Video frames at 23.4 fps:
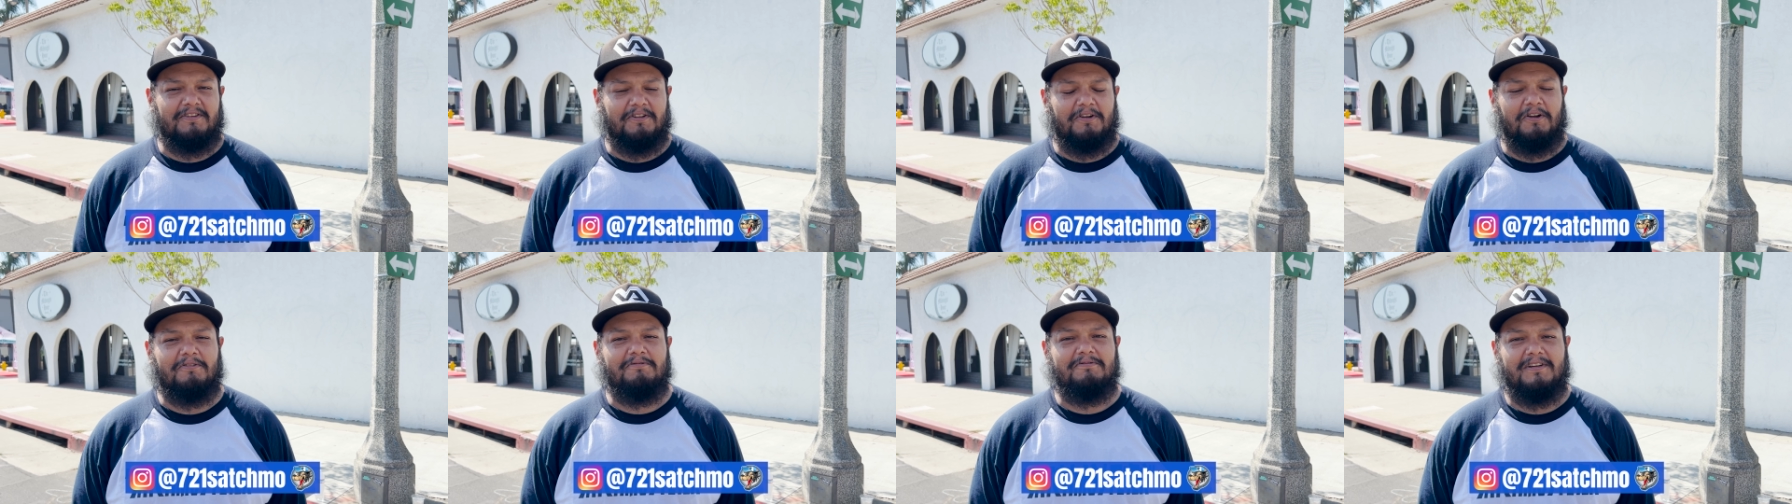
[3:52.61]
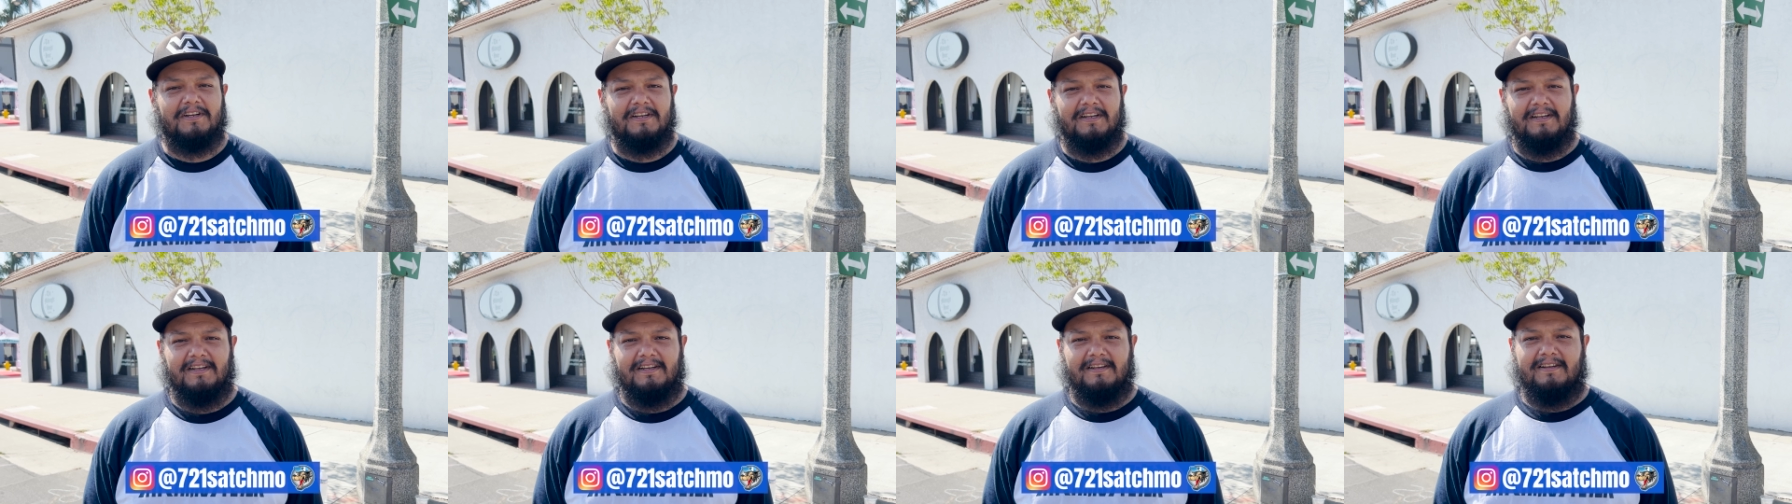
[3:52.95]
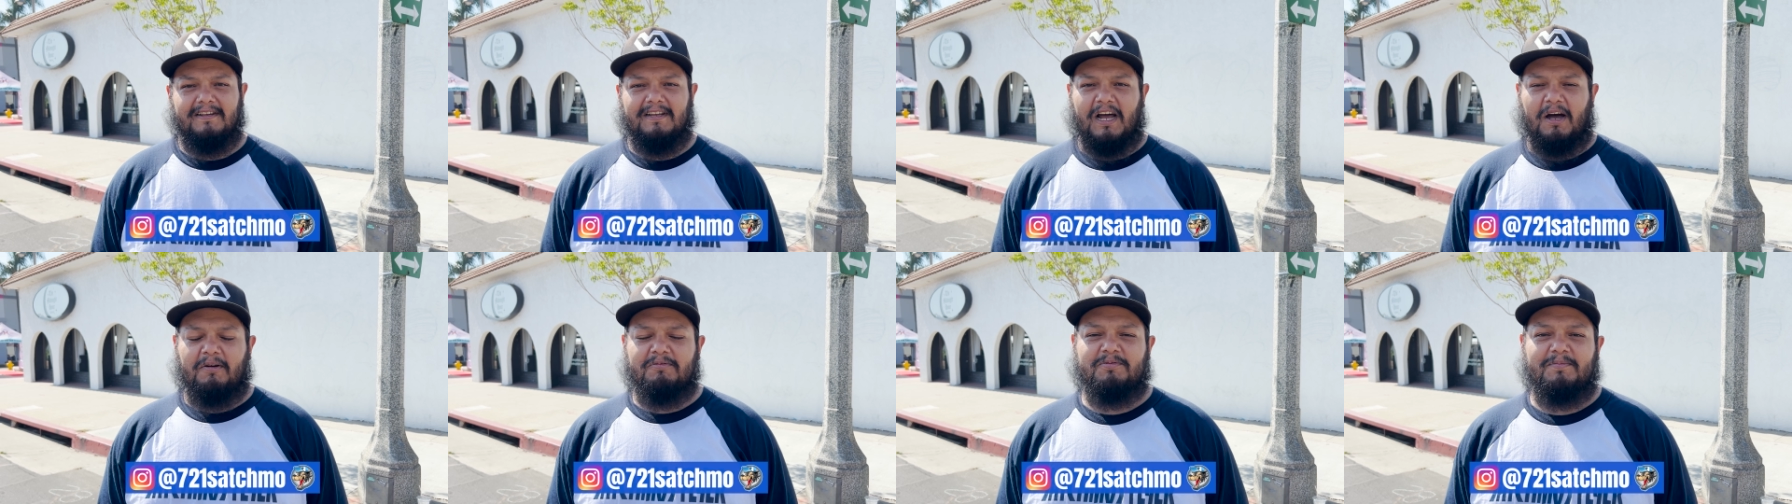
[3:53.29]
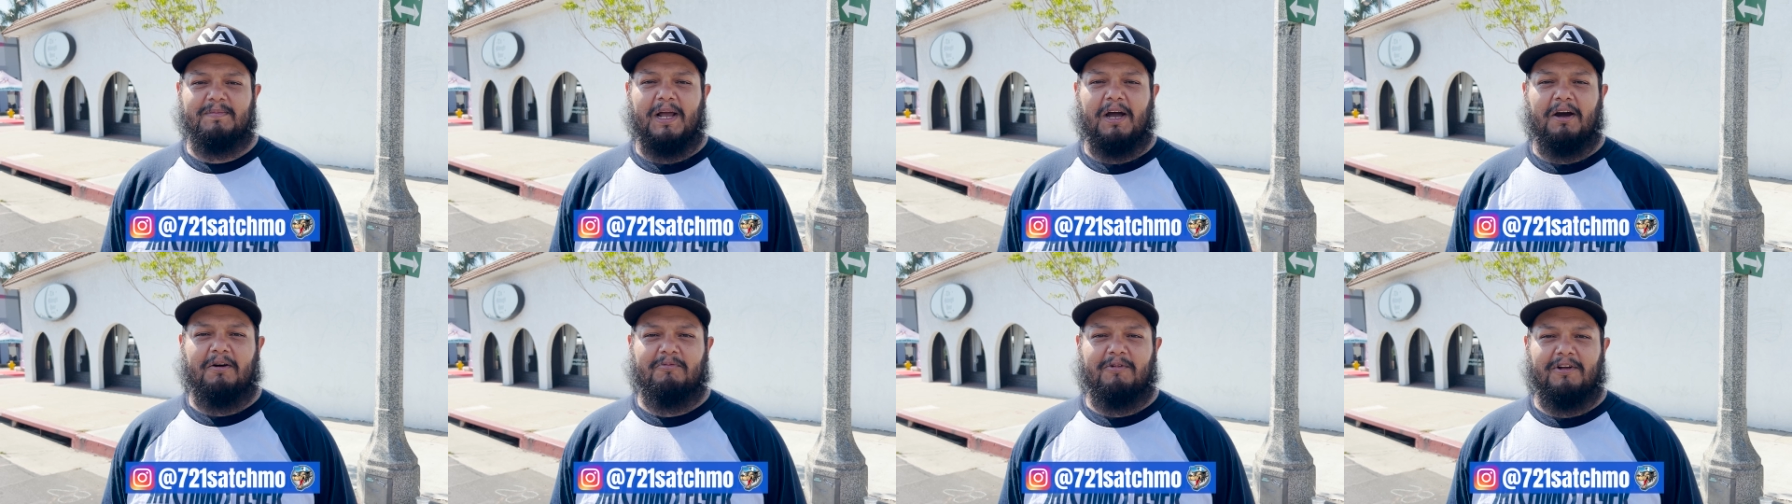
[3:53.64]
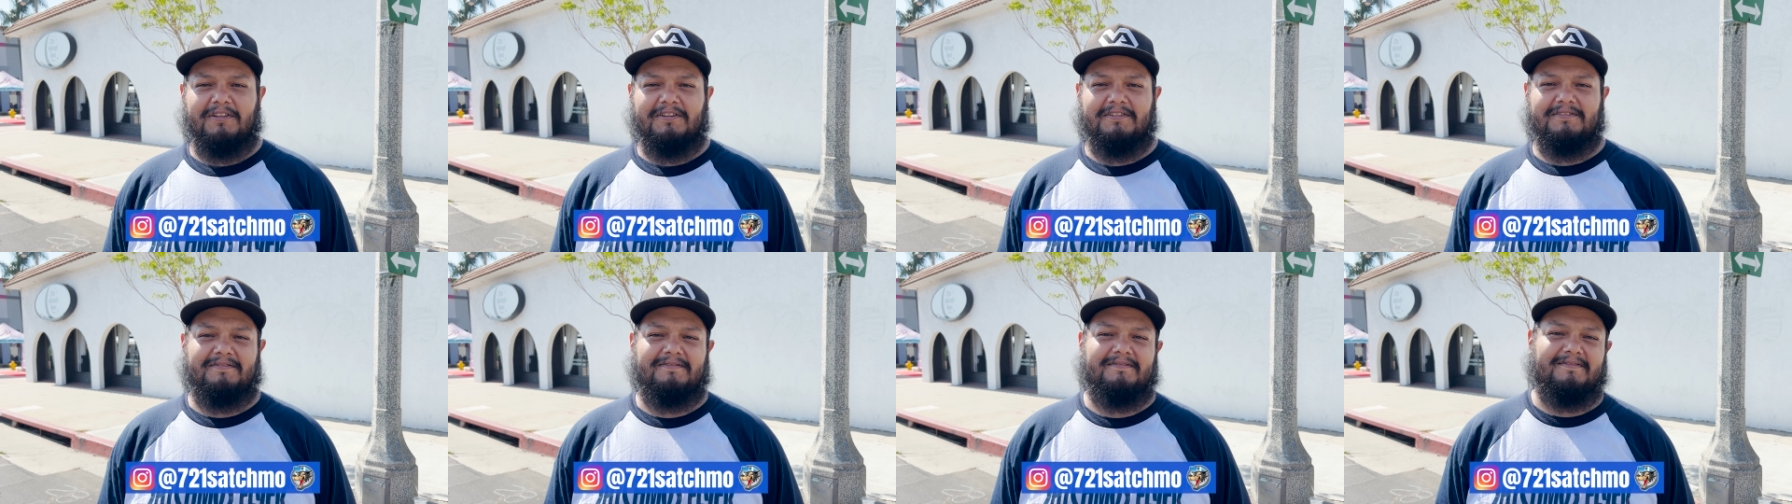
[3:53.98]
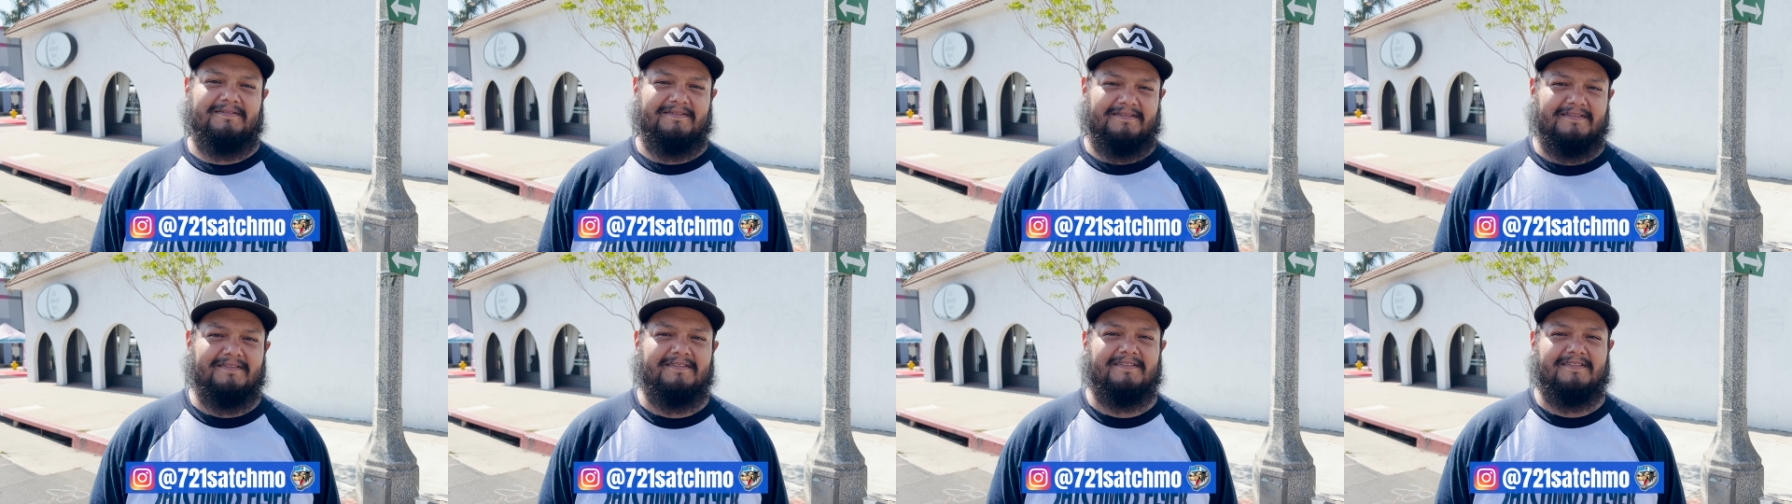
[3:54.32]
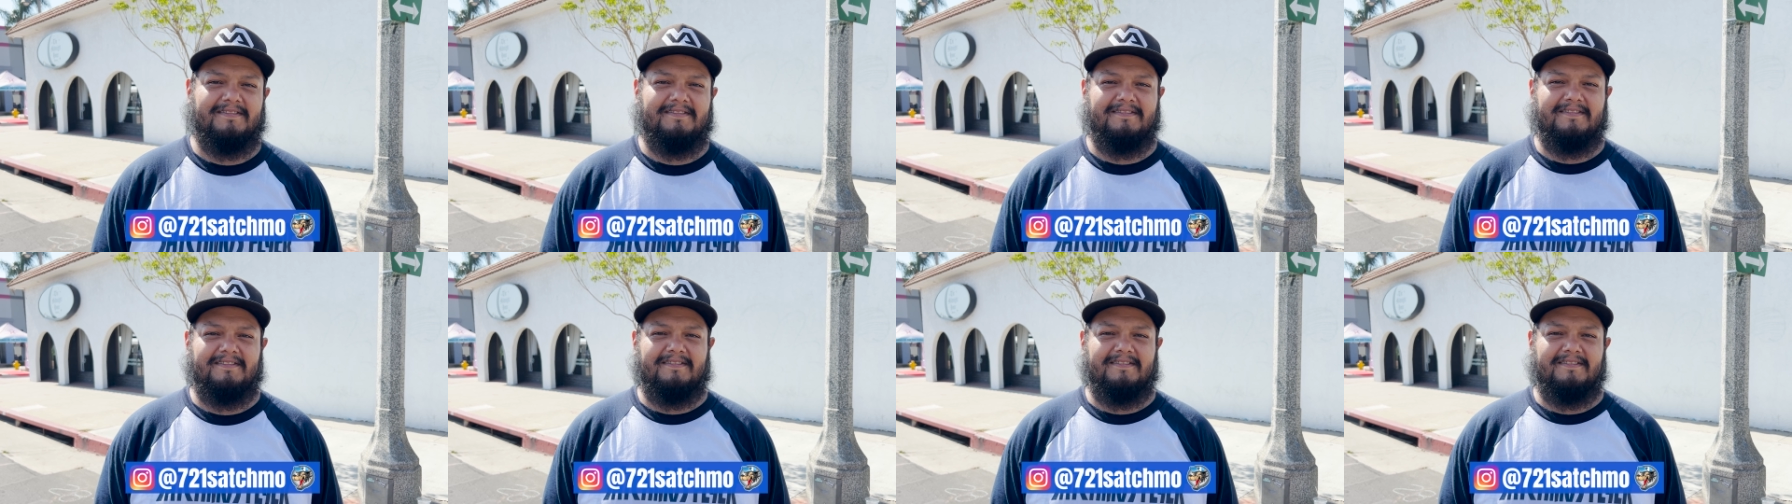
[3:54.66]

you know. Right on, Helps man. me out, brother. Cool.